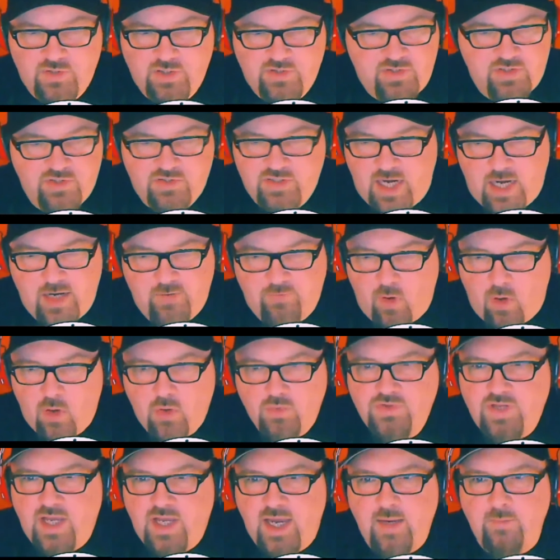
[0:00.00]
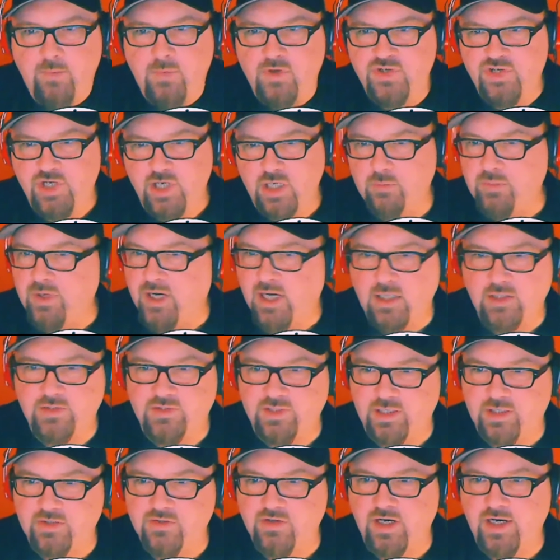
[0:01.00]
This is kind of old time machine
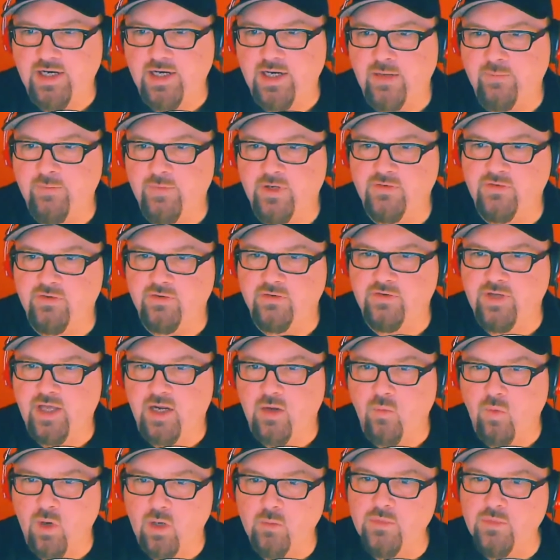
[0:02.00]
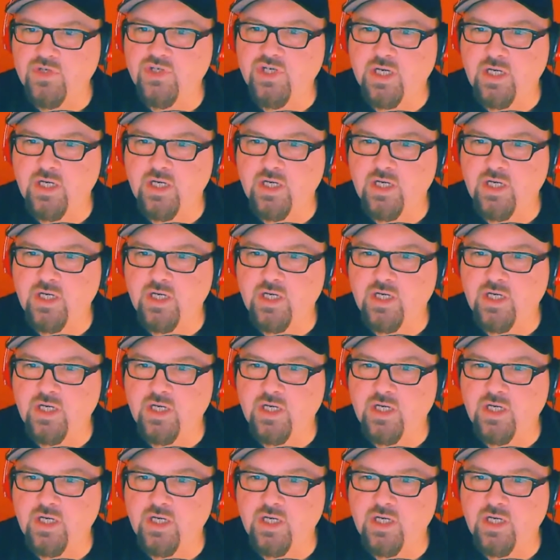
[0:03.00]
politics, right? I mean, this is kind of one machine.